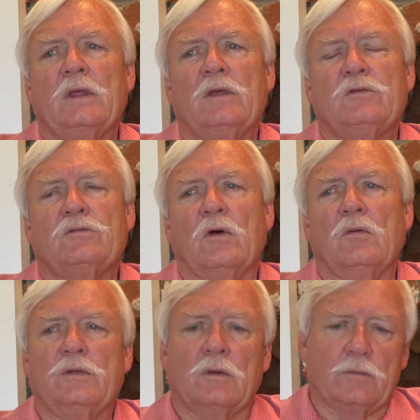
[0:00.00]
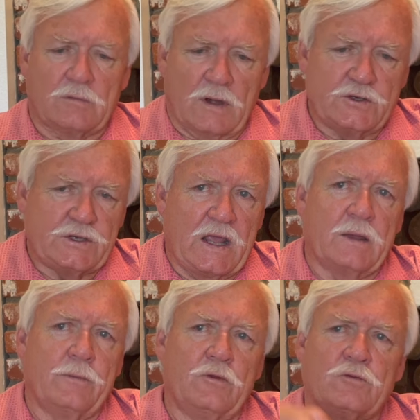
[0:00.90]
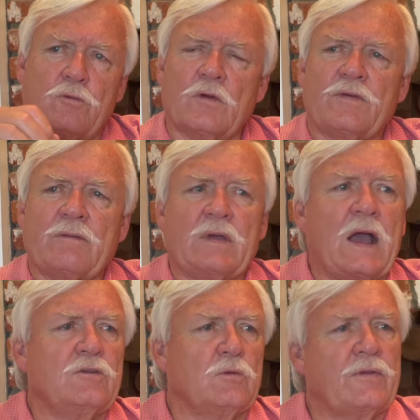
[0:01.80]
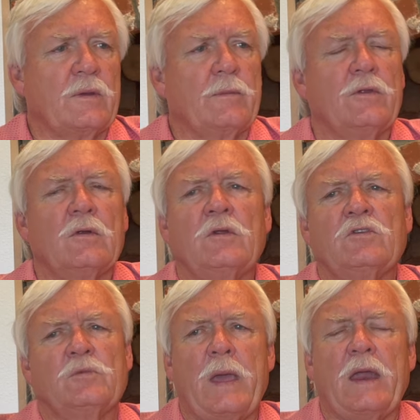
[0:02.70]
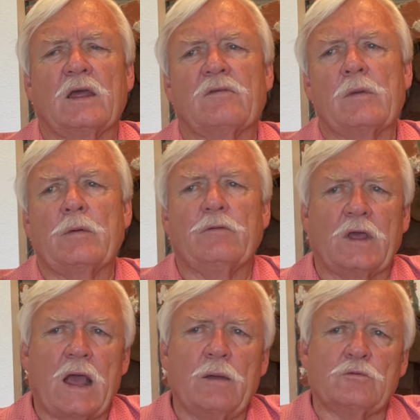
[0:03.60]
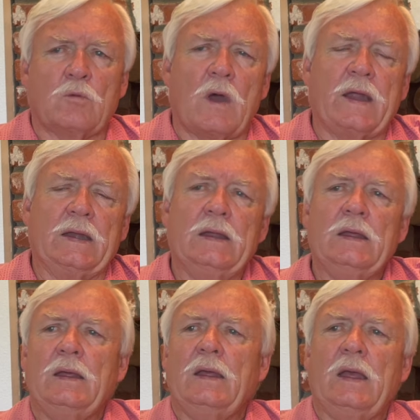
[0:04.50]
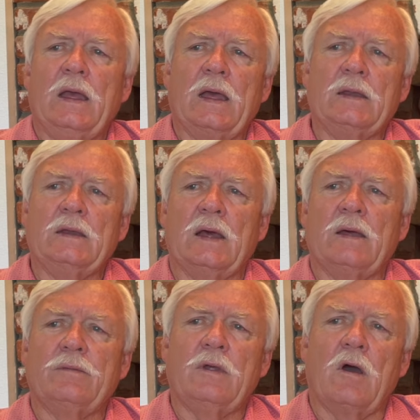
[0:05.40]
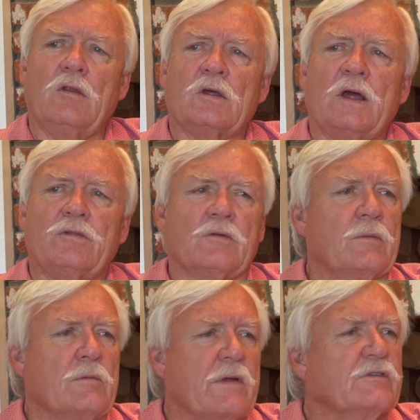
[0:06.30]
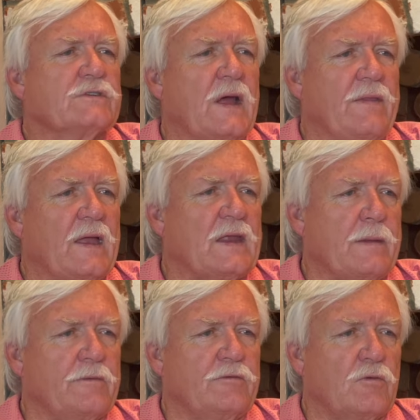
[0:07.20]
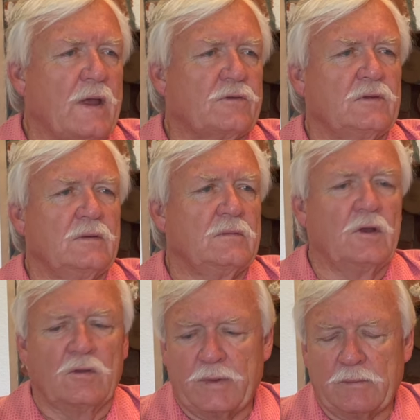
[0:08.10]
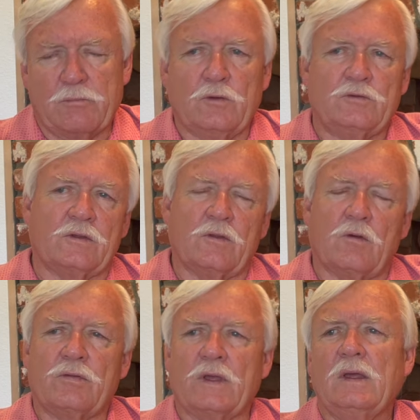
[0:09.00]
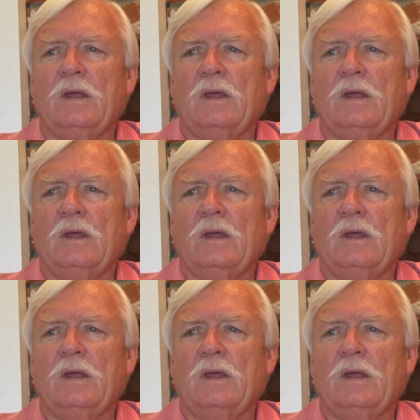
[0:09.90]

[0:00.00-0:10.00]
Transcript: so, you know, we try to shake him, and there's 4 or 5 guys with him, and they're Hispanic, if I remember, and the guy was white. And they all look like they're from Riverside, that type of dress, and, you know, the big boots and the whole thing.